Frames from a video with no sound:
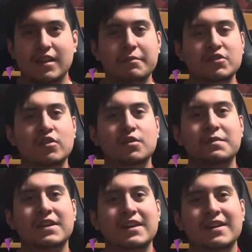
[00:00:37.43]
Let me start at the
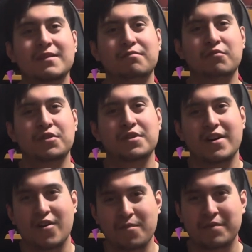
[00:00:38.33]
beginning with
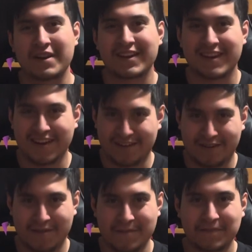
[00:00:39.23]
the opening kill.